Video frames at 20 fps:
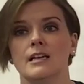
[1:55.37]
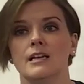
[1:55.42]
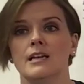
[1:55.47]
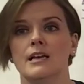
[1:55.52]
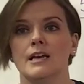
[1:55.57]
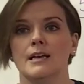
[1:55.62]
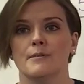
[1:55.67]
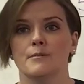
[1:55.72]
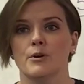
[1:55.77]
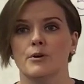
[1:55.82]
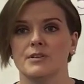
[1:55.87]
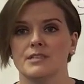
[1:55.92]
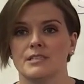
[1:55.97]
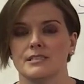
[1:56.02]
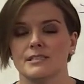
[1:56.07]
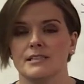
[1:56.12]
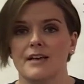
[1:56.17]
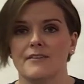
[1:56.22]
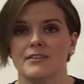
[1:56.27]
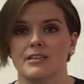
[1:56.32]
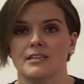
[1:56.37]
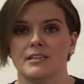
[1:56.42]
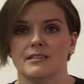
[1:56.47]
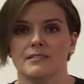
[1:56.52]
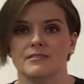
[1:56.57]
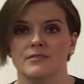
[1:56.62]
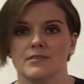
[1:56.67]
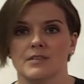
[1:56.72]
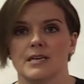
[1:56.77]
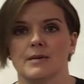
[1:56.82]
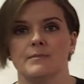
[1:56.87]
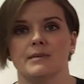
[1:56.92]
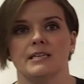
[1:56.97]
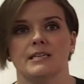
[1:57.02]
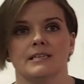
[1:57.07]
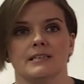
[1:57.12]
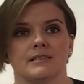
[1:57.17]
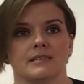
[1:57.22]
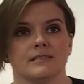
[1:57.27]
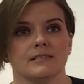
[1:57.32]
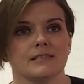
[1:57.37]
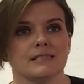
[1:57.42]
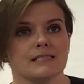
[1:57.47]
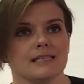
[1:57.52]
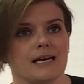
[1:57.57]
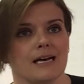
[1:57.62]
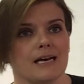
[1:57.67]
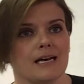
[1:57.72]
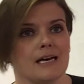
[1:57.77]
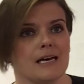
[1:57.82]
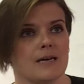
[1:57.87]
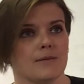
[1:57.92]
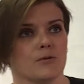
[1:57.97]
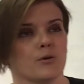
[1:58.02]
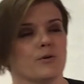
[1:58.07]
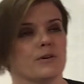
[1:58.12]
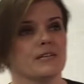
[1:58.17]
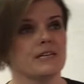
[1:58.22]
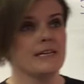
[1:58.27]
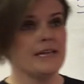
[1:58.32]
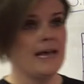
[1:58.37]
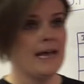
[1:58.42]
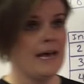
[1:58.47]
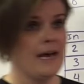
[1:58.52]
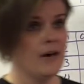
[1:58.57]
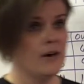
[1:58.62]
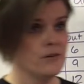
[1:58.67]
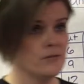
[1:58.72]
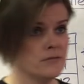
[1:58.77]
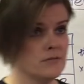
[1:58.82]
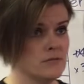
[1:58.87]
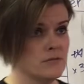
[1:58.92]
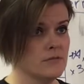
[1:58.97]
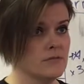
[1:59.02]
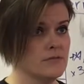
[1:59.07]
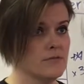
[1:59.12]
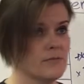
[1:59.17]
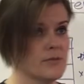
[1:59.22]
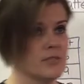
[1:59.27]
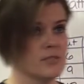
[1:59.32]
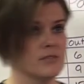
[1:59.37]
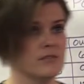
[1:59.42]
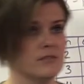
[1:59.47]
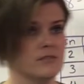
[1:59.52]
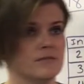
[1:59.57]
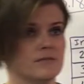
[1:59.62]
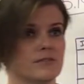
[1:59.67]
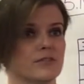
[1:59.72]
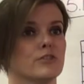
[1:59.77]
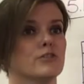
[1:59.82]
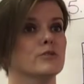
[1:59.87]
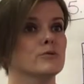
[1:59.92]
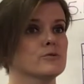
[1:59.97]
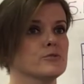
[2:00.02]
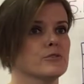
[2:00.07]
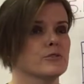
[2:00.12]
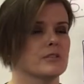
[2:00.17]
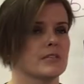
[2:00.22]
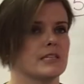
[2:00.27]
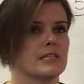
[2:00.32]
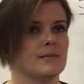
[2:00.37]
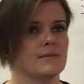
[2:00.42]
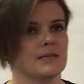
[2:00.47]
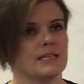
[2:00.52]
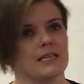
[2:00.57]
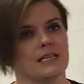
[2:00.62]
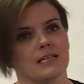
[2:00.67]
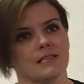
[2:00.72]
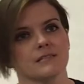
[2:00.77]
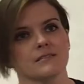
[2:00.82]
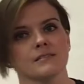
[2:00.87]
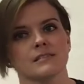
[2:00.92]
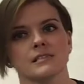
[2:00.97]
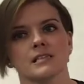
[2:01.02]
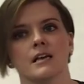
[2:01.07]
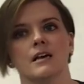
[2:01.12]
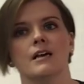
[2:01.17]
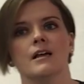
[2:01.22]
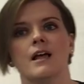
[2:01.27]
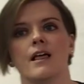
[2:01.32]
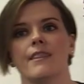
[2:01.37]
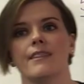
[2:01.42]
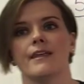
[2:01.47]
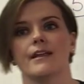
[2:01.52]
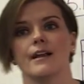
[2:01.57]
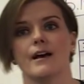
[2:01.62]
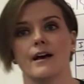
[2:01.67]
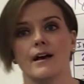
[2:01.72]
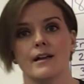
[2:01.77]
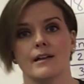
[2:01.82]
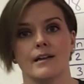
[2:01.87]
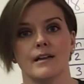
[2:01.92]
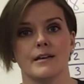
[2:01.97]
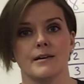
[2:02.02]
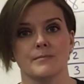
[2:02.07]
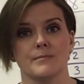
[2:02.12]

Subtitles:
and I'm going to 7. And so that means I'm going down, which usually means that I am